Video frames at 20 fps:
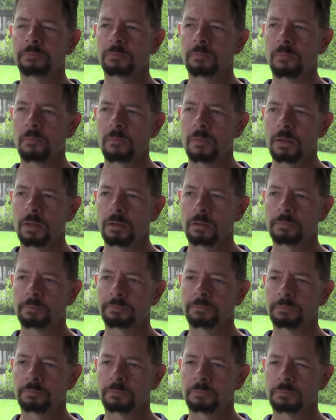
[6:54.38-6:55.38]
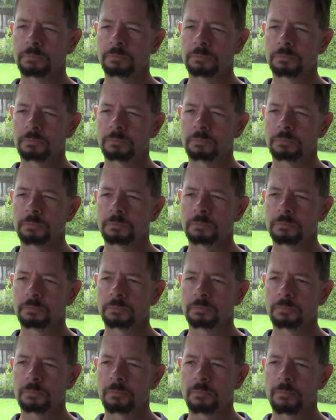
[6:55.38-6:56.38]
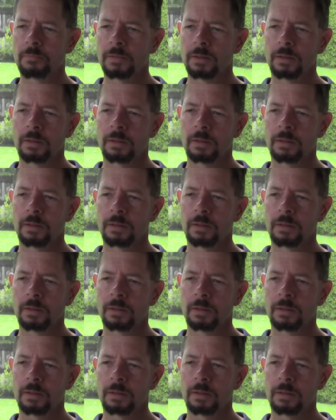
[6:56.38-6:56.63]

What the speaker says: Nobody speaks.